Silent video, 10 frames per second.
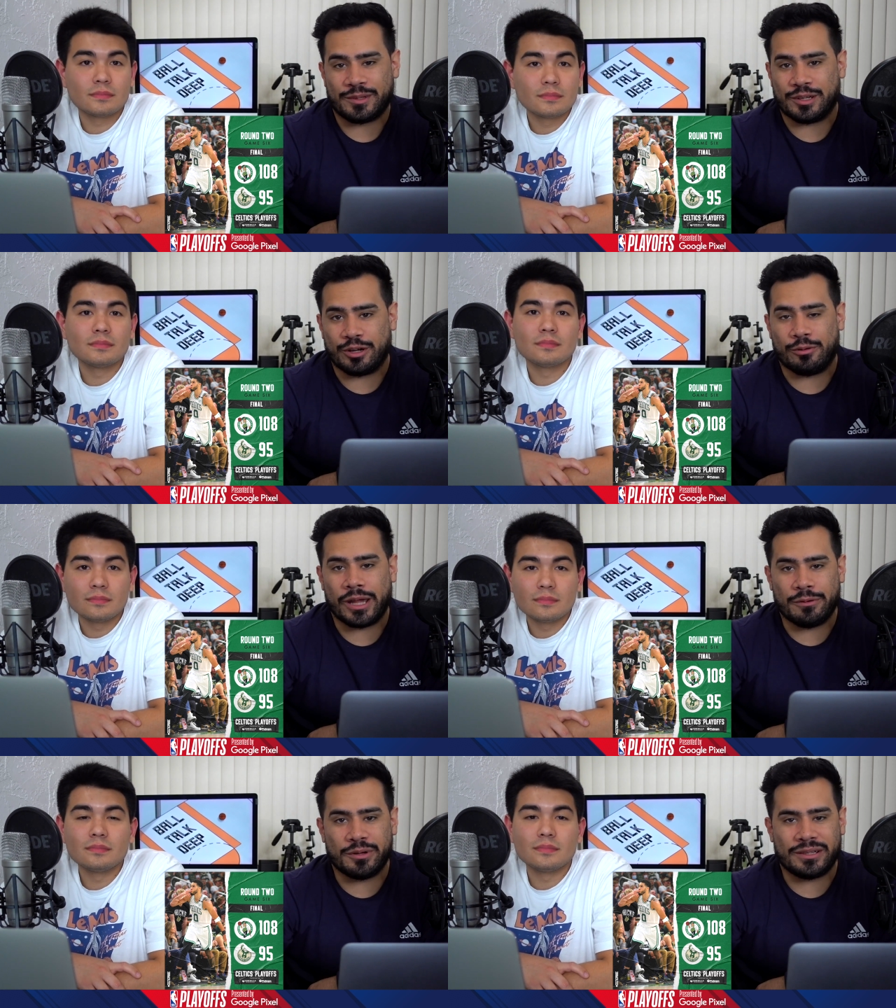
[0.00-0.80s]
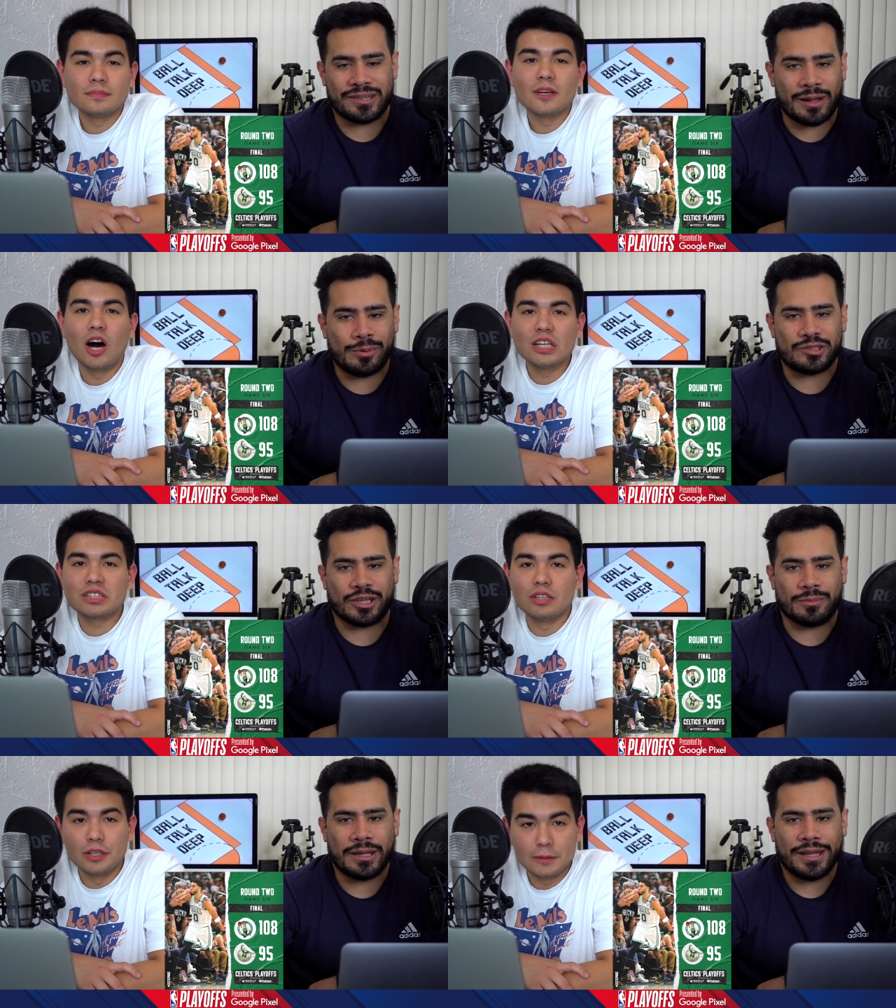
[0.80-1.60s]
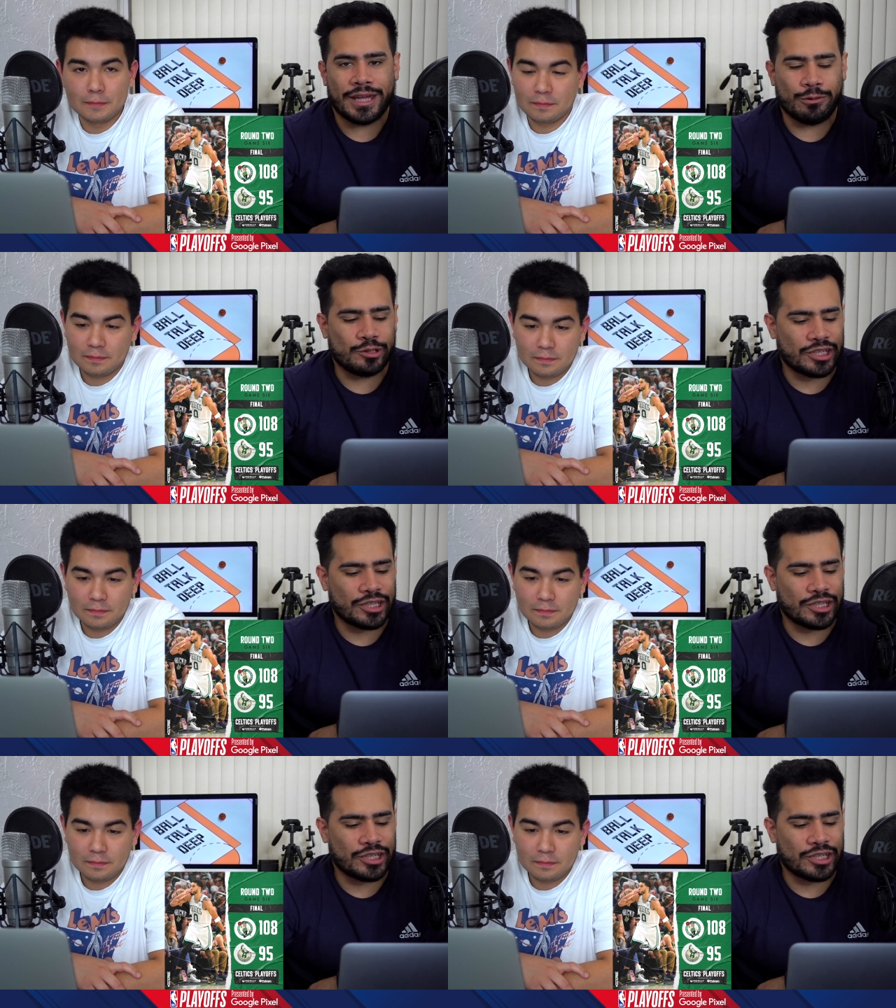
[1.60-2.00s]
Speaker 1: You know, every championship, Hustler. every